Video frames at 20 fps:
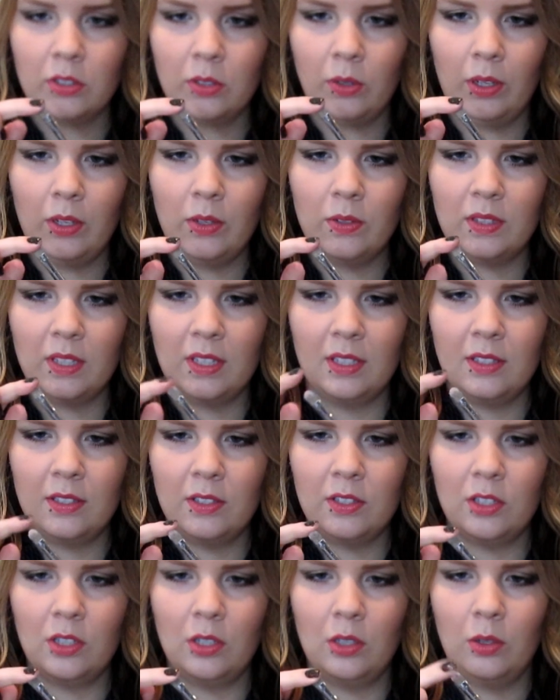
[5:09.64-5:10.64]
So I use
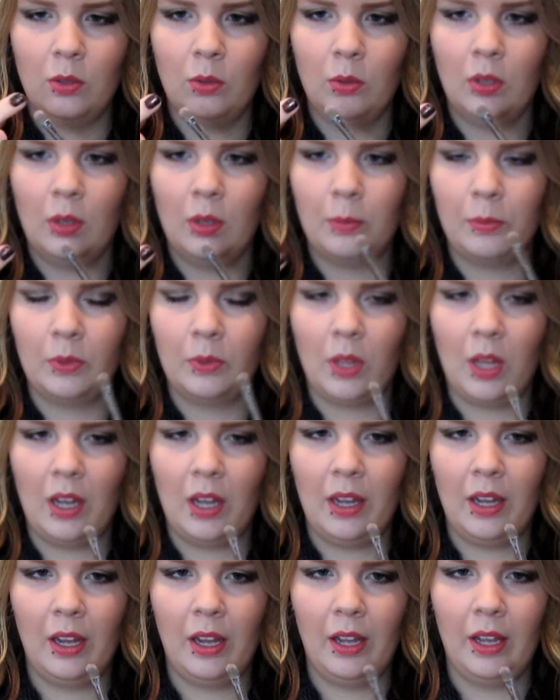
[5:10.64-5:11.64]
this to
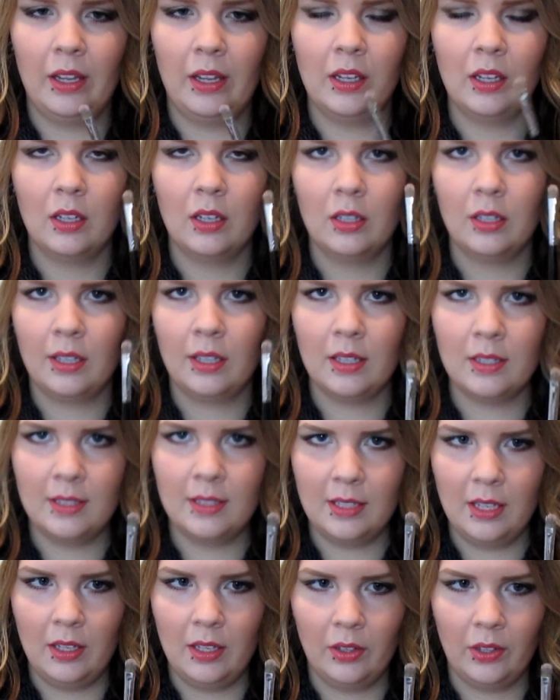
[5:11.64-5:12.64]
apply
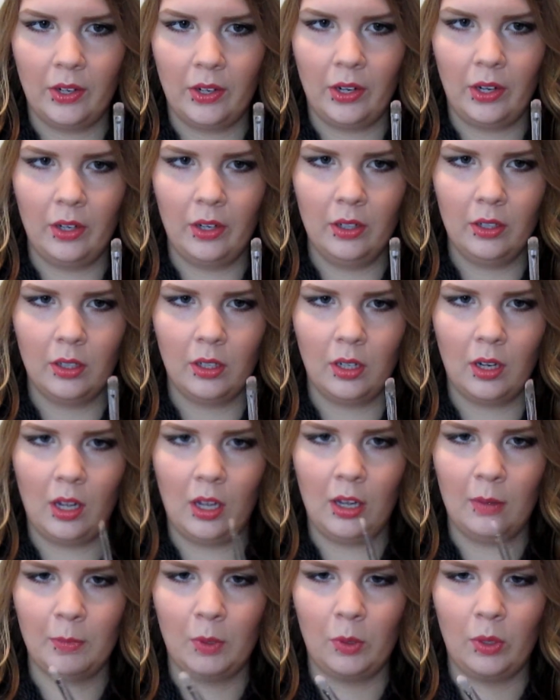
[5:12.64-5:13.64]
concealer
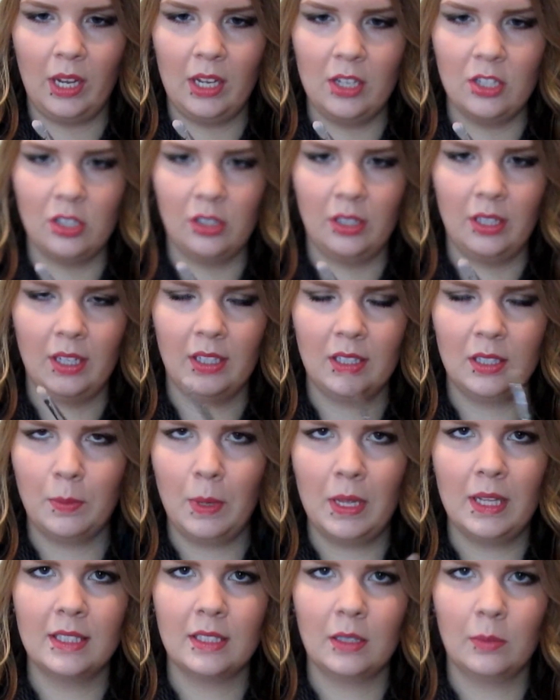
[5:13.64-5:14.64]
occasionally. It
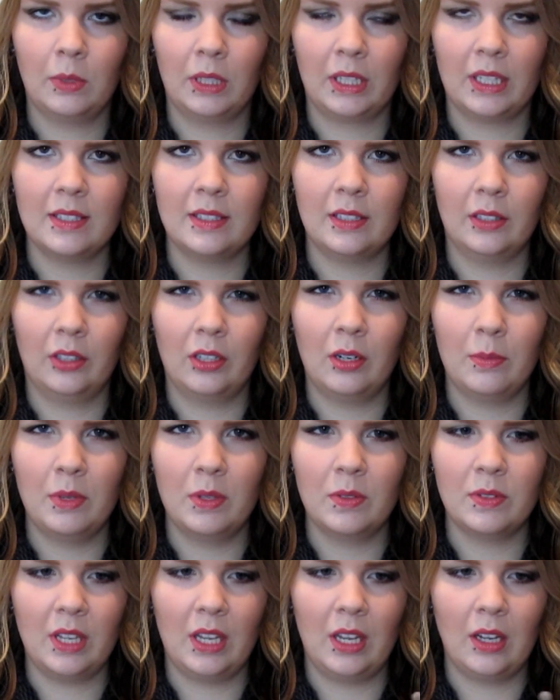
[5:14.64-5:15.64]
depends on what concealer I'm
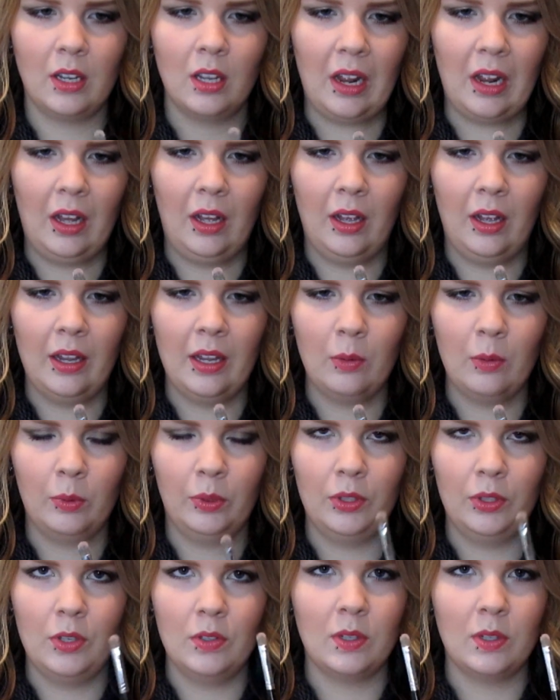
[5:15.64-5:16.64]
using. I
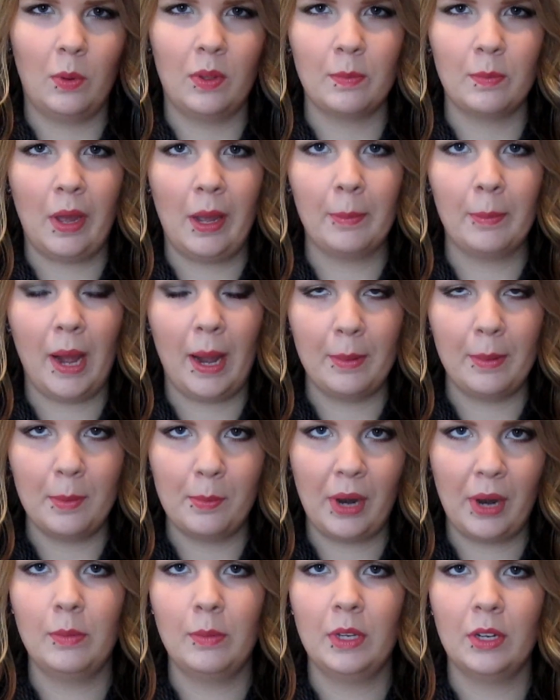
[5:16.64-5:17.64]
will use it with my Bobbi
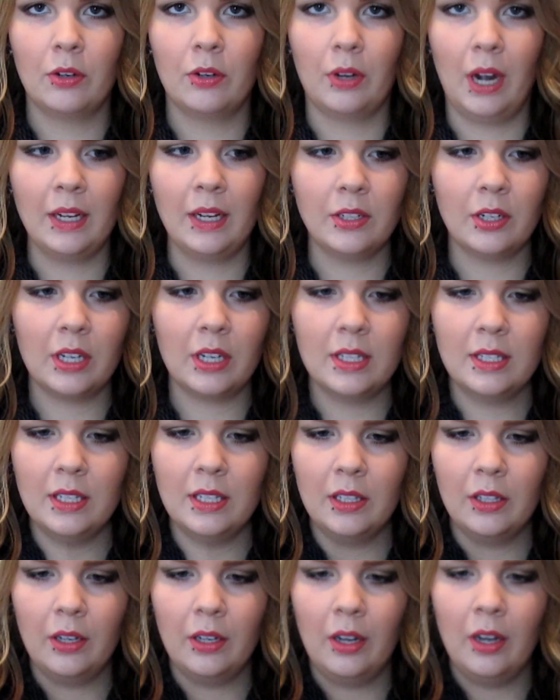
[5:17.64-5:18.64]
Brown Corrector
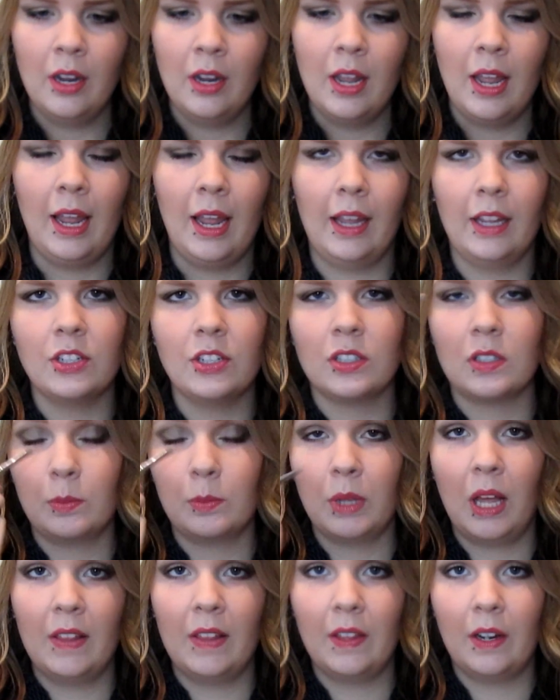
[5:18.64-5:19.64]
concealer and just
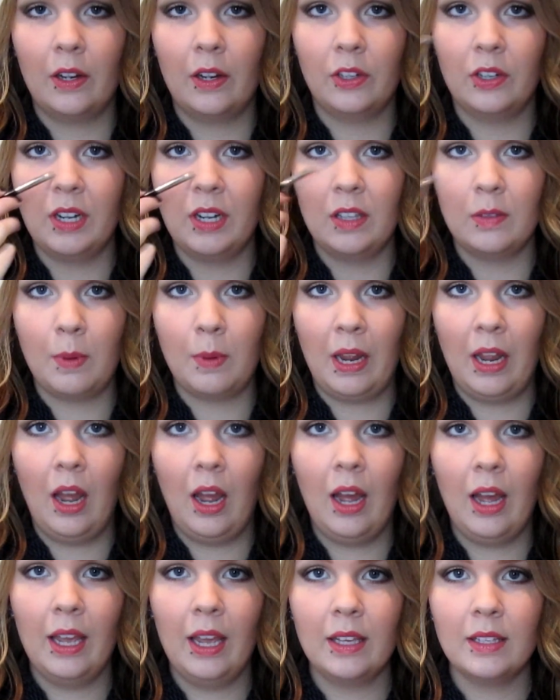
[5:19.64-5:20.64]
apply that underneath my
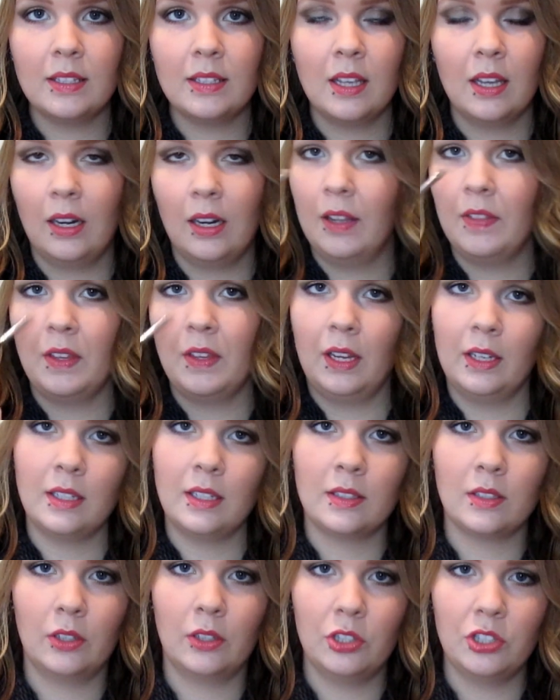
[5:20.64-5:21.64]
eyes. I think it
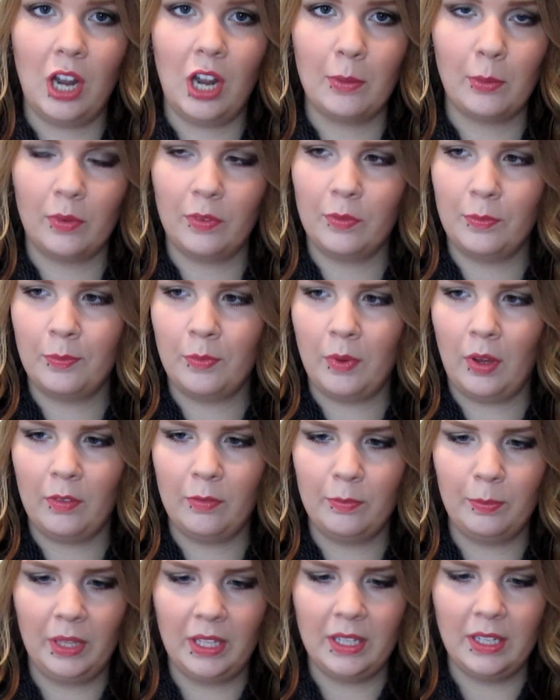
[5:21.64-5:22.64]
does a good job
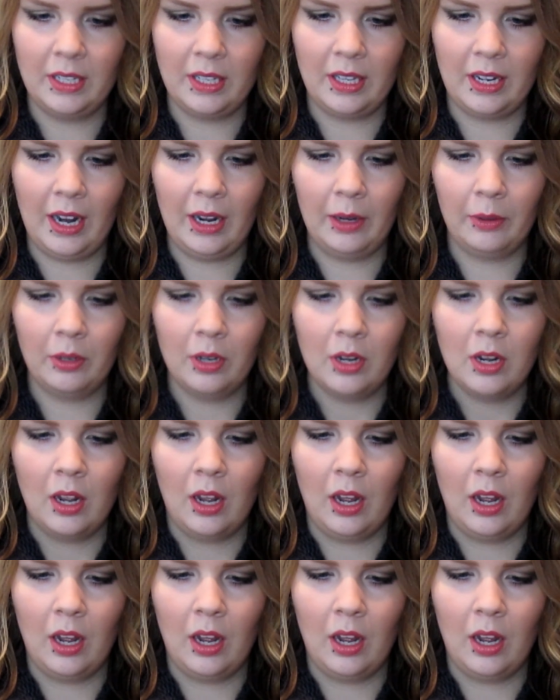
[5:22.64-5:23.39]
of blending it out.